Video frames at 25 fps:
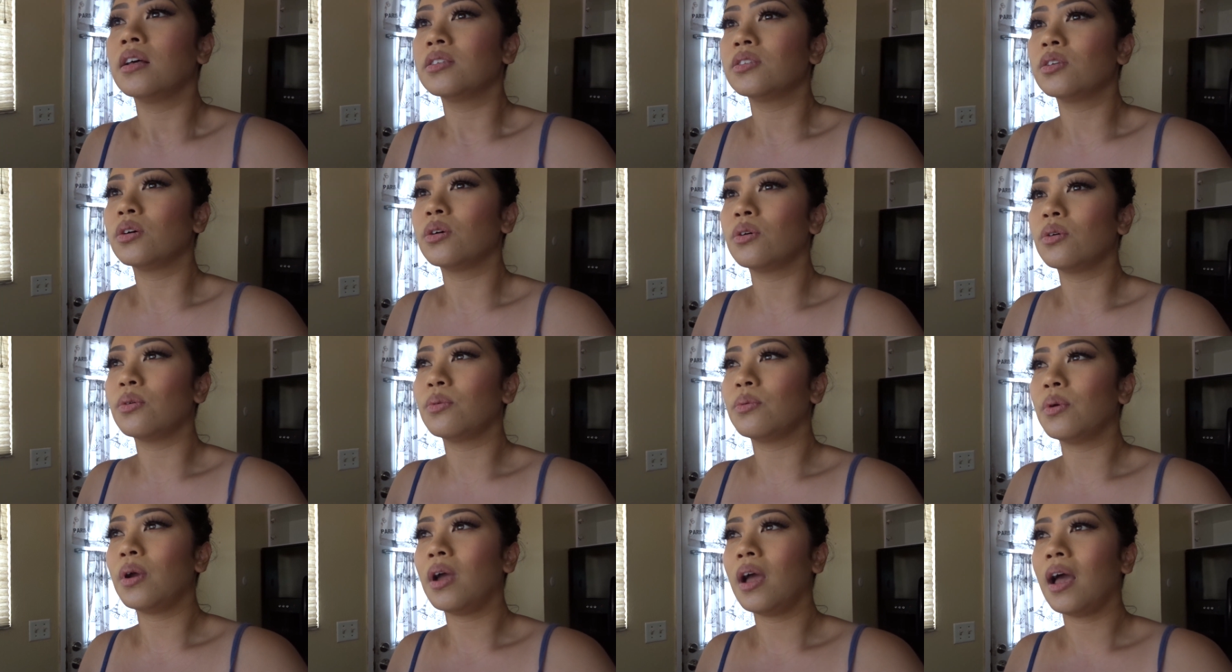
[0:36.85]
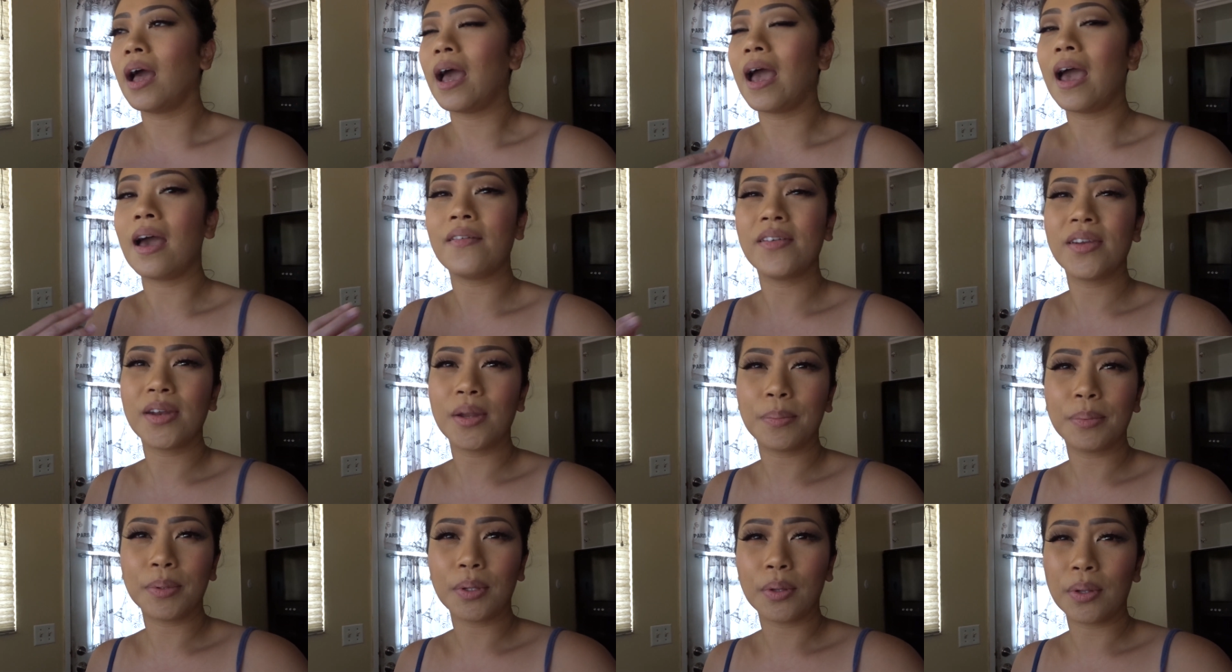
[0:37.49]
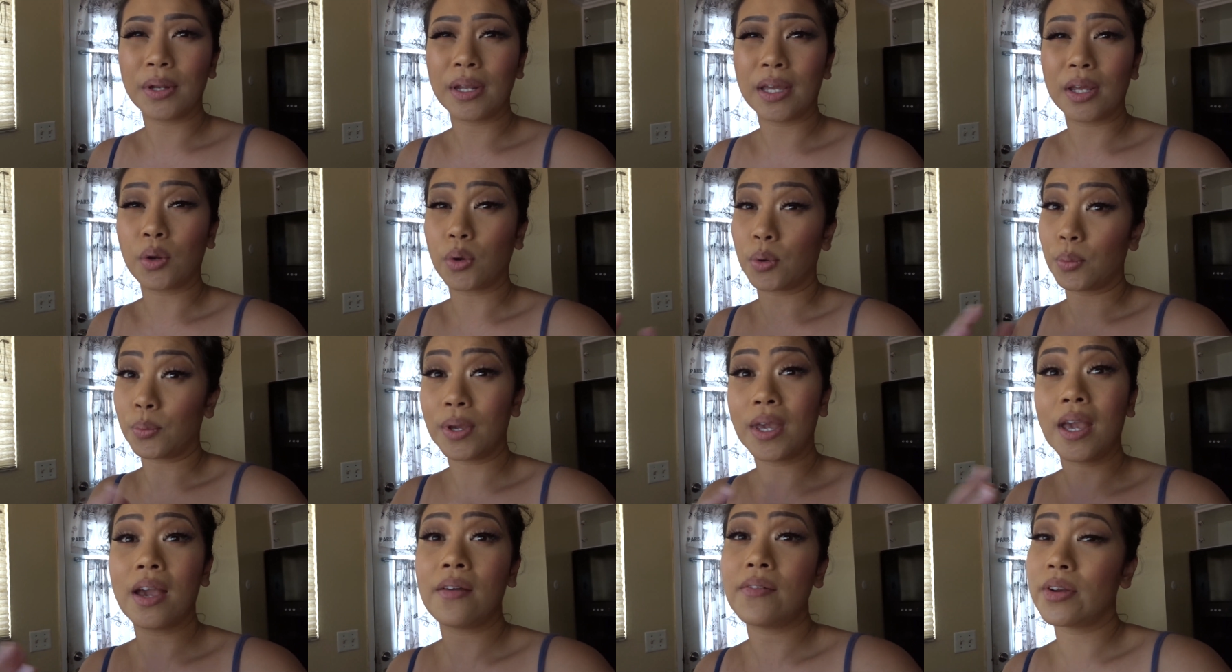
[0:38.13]
So I haven't uploaded
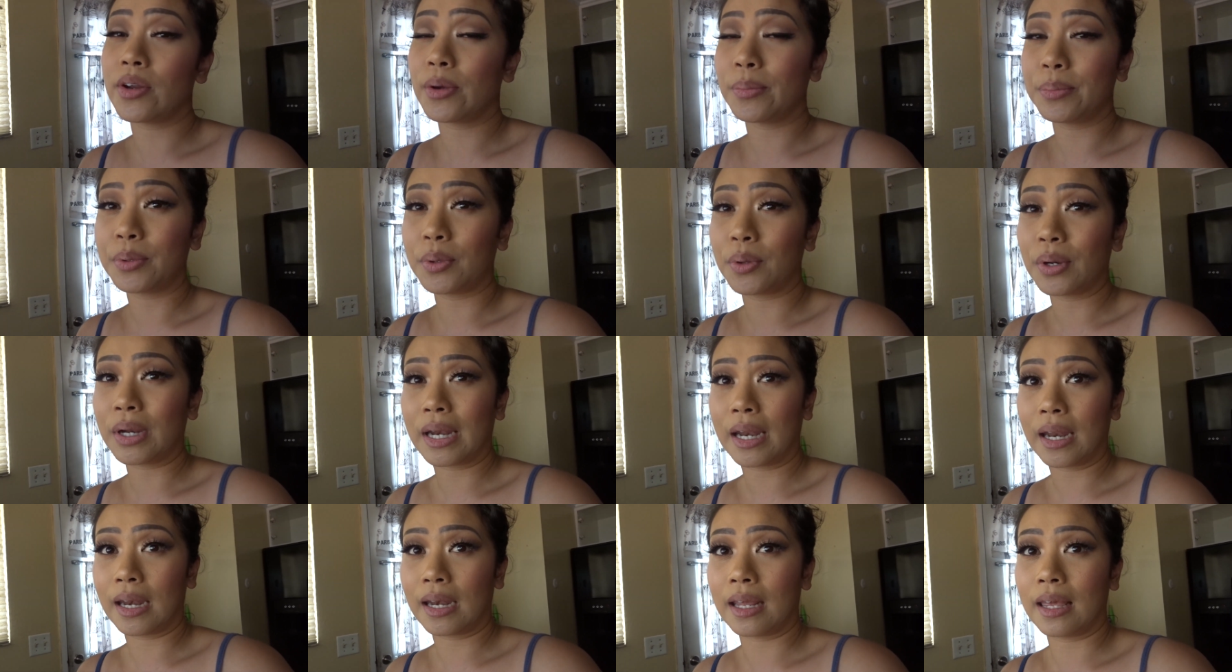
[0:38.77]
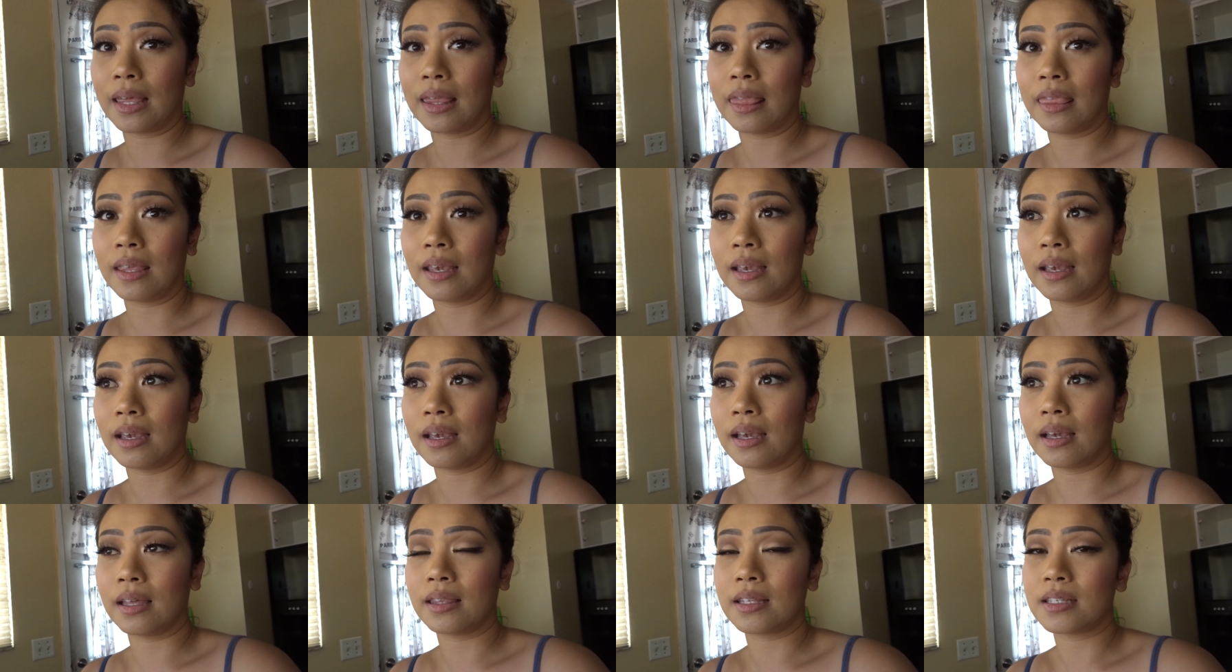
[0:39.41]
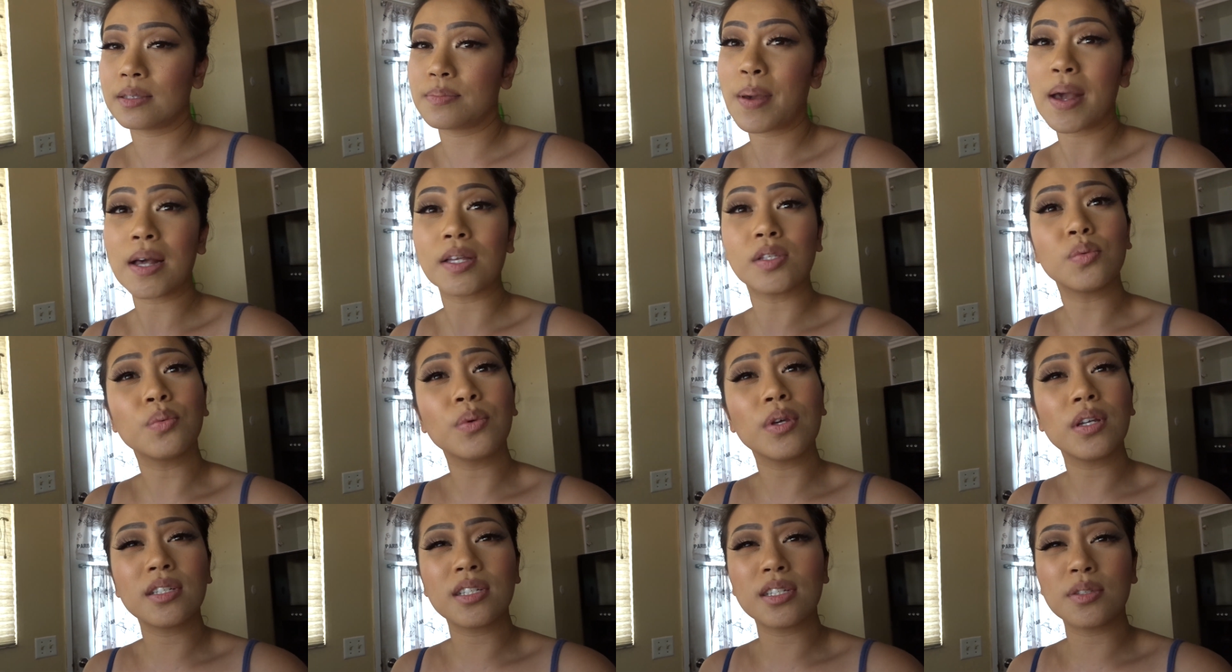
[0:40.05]
or we haven't uploaded anything this
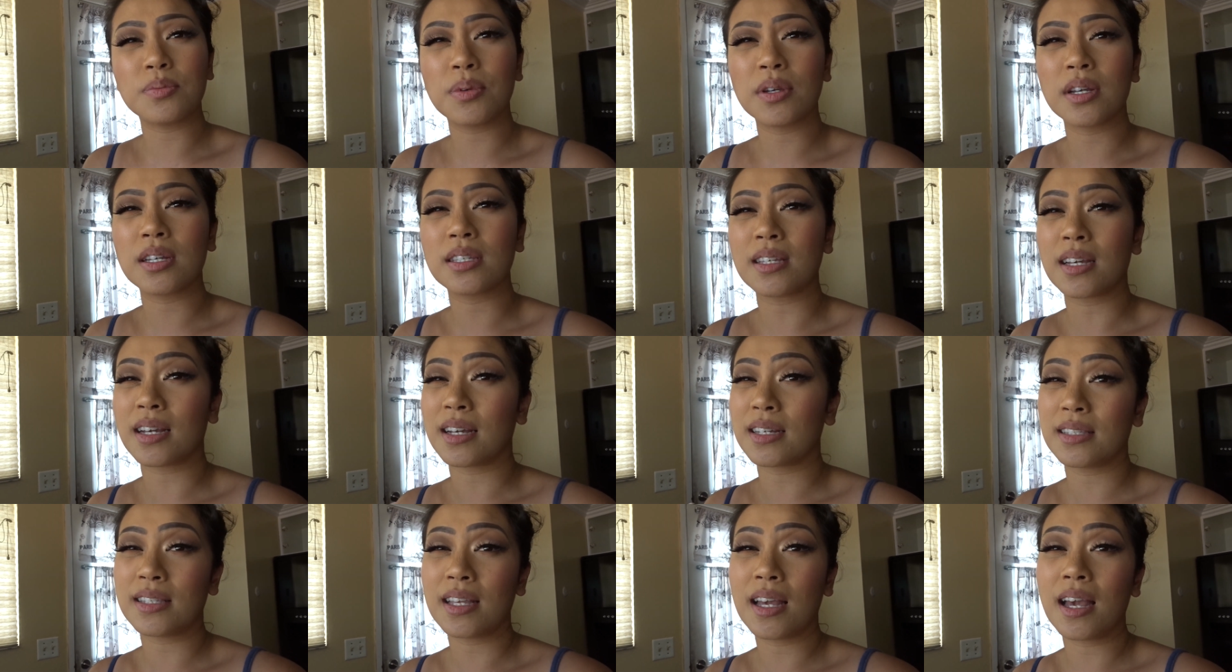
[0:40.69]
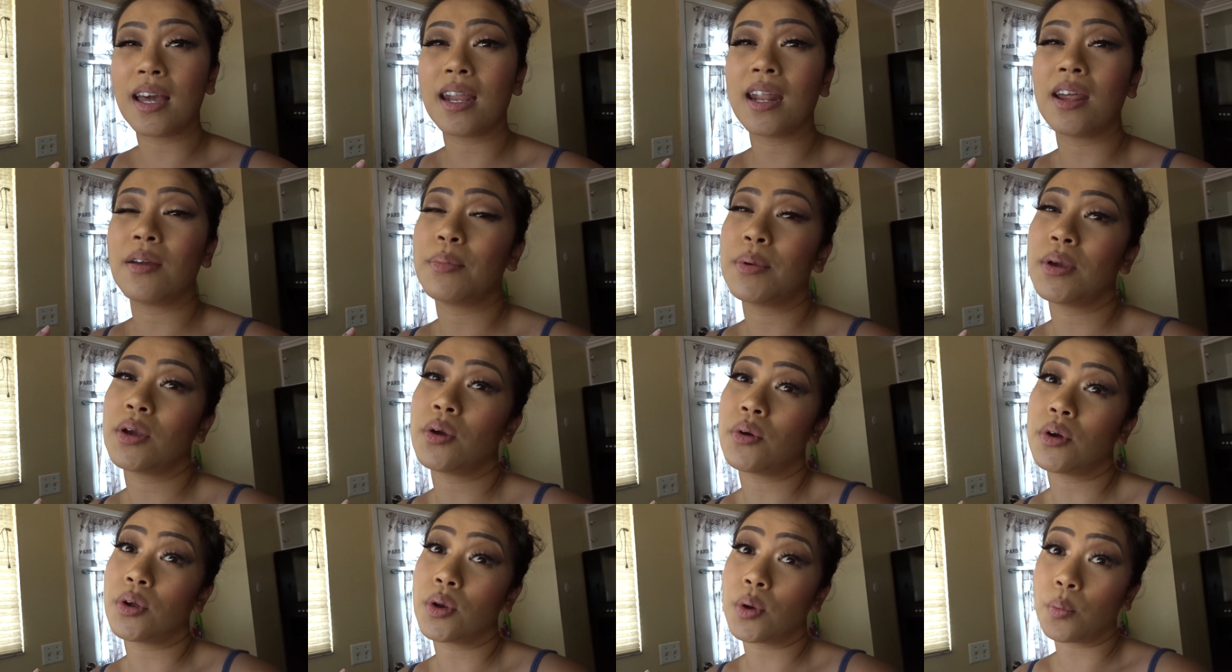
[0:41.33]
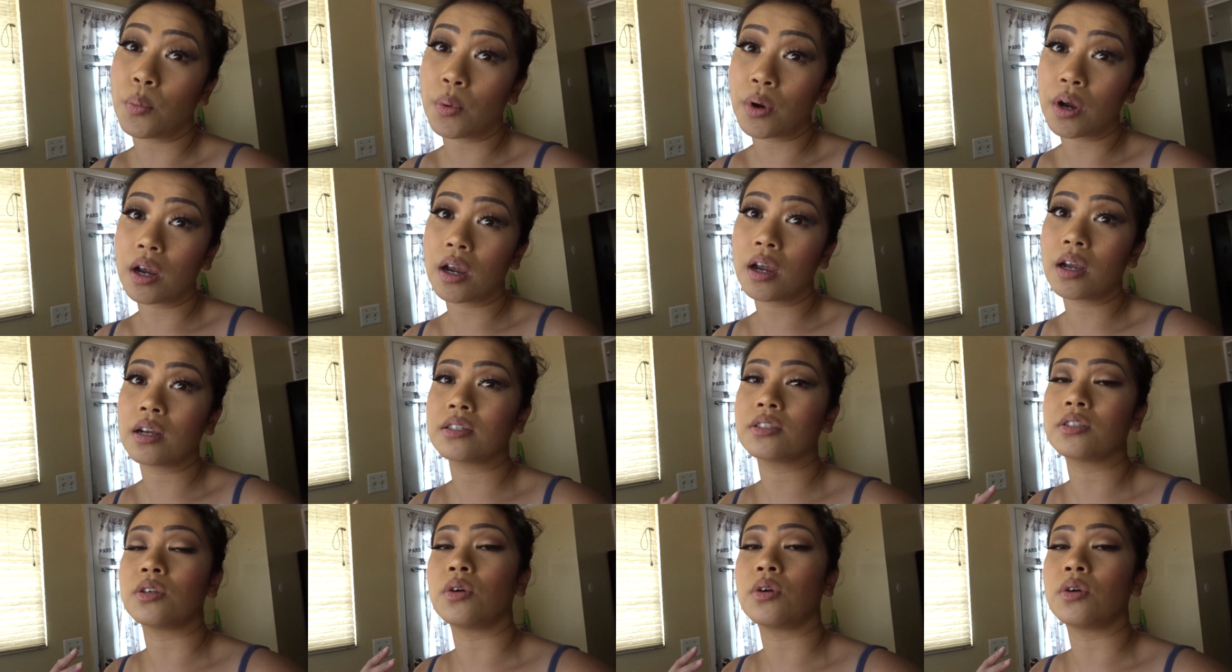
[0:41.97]
past week just because like I said, I've been going to work.